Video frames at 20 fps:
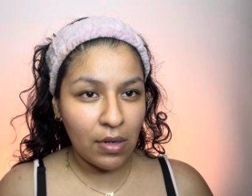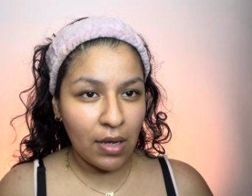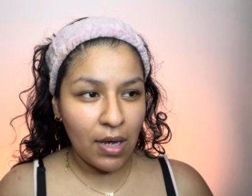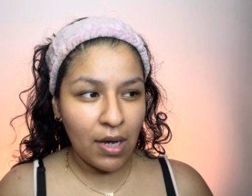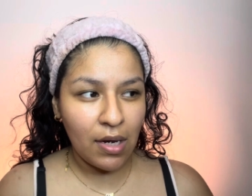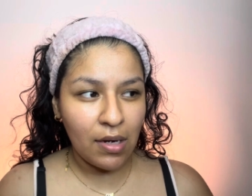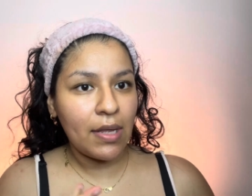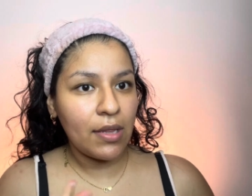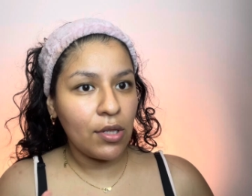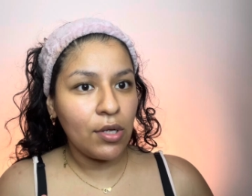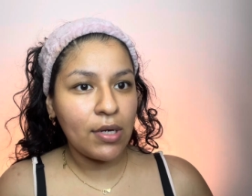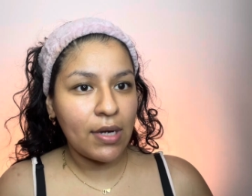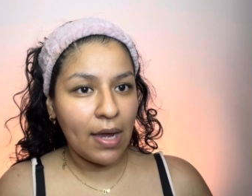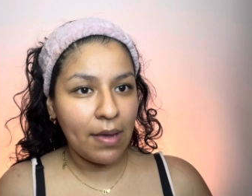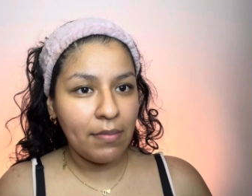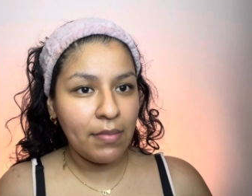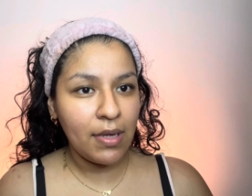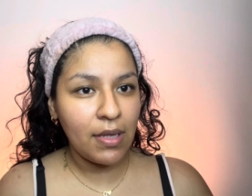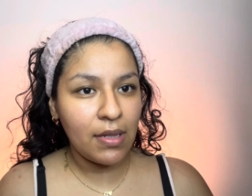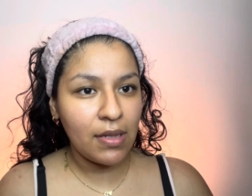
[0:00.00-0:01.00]
and look I
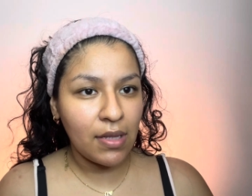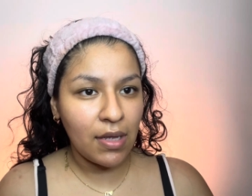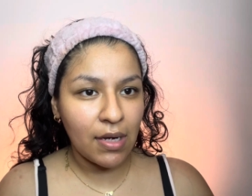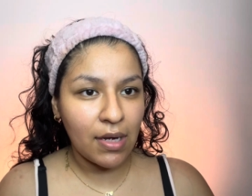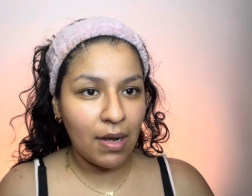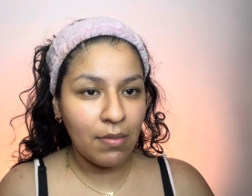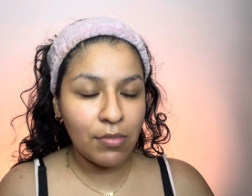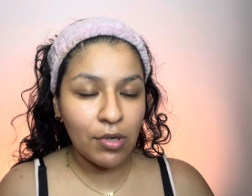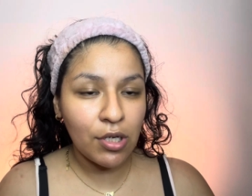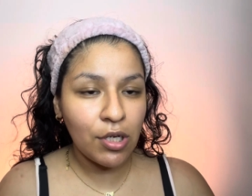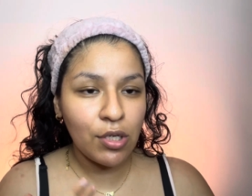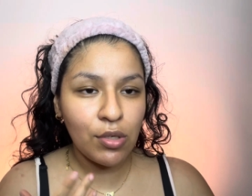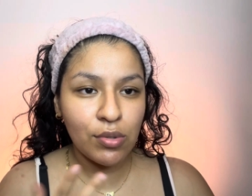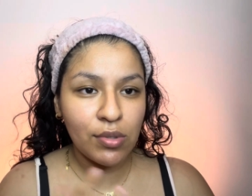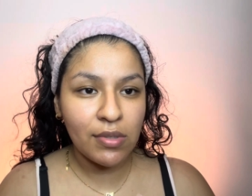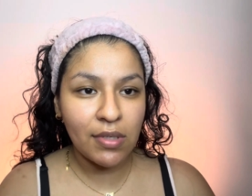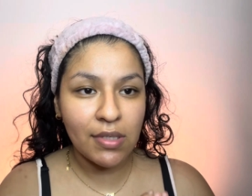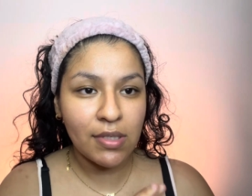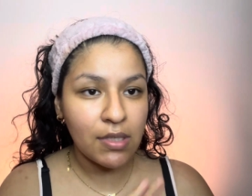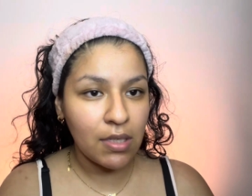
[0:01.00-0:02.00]
mean like I'm gonna use
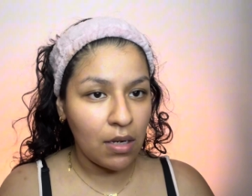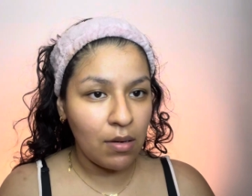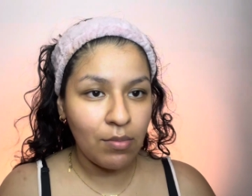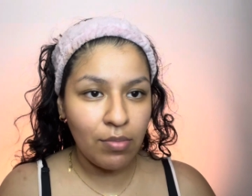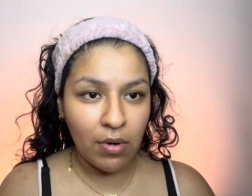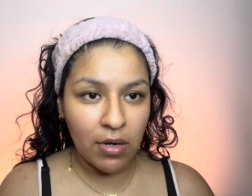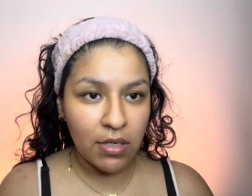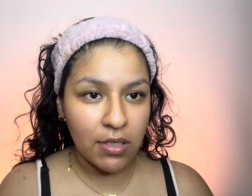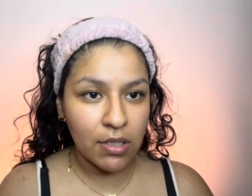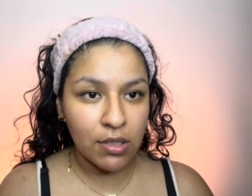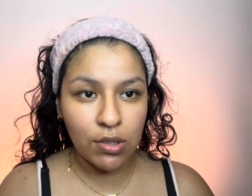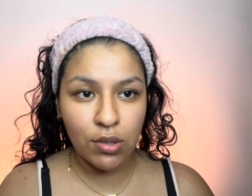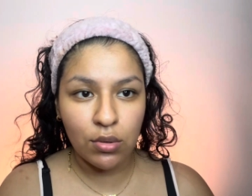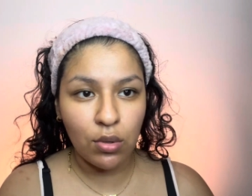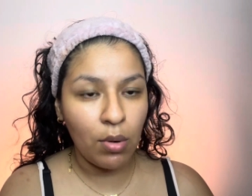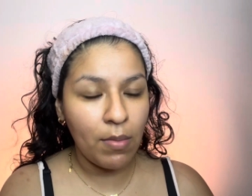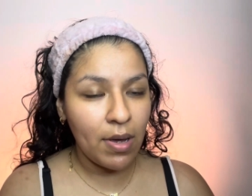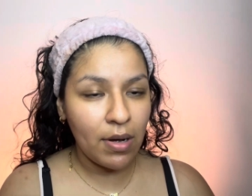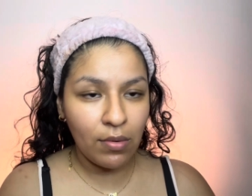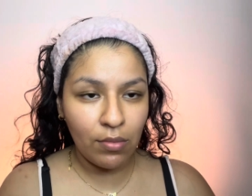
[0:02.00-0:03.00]
the same products
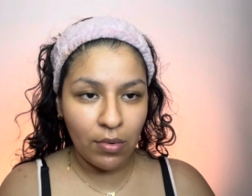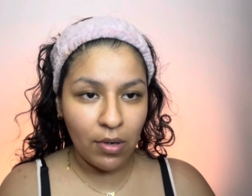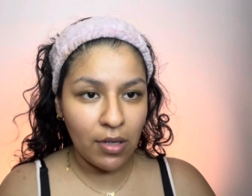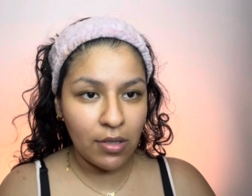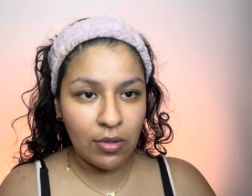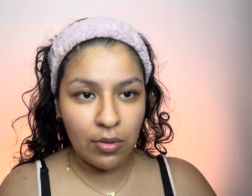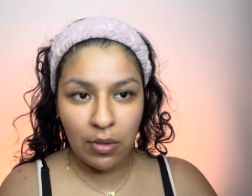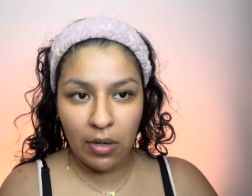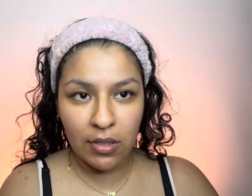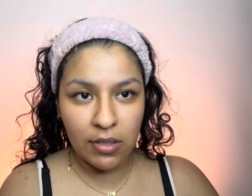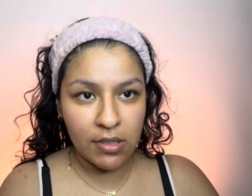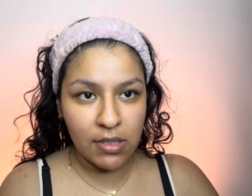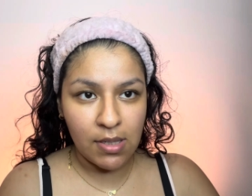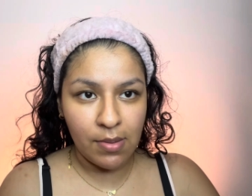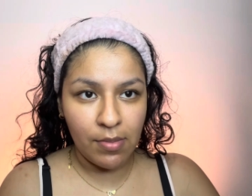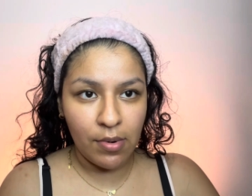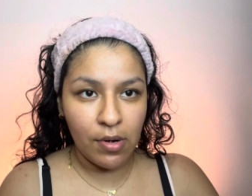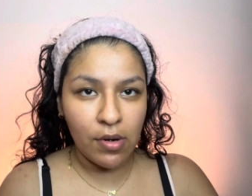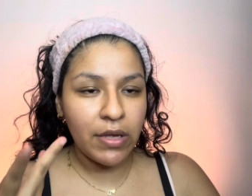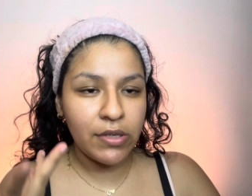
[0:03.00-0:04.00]
no matter what throughout the
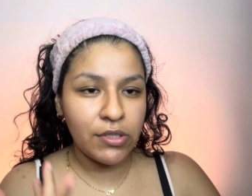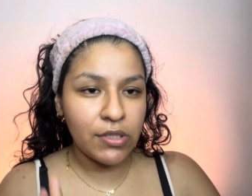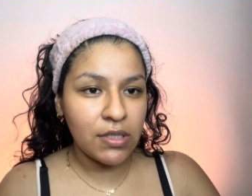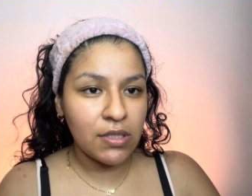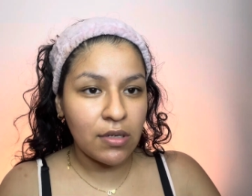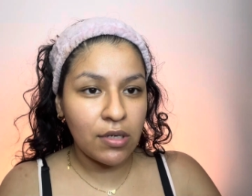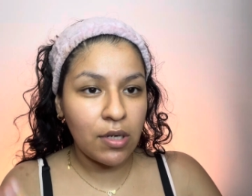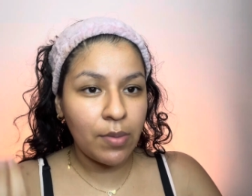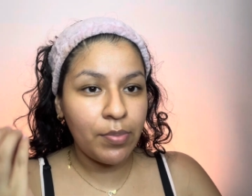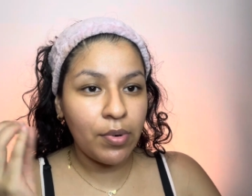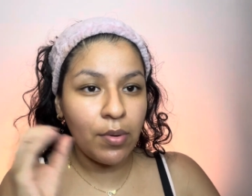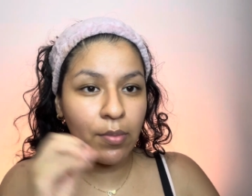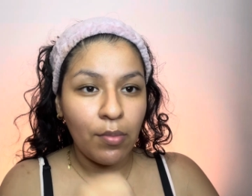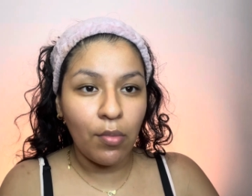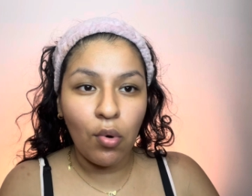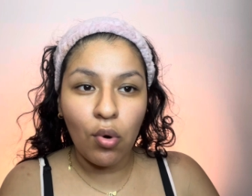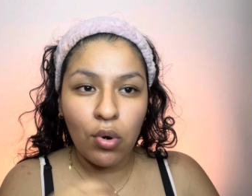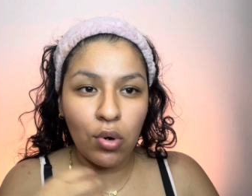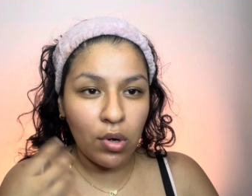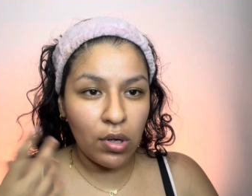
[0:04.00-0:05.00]
summer. It's just I'm gonna put
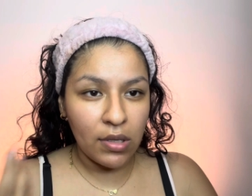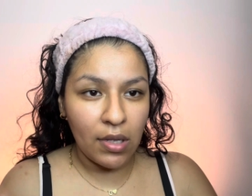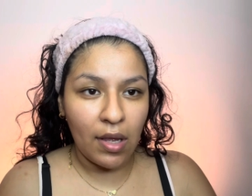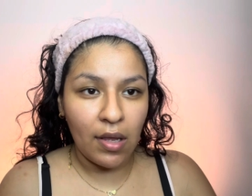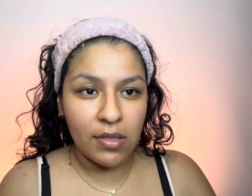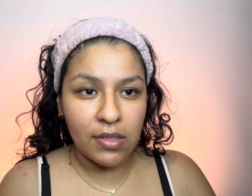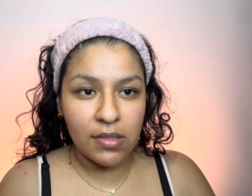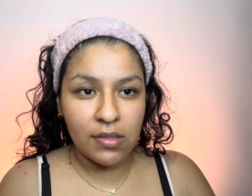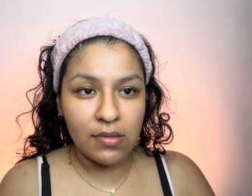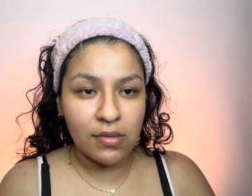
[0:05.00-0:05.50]
more or less.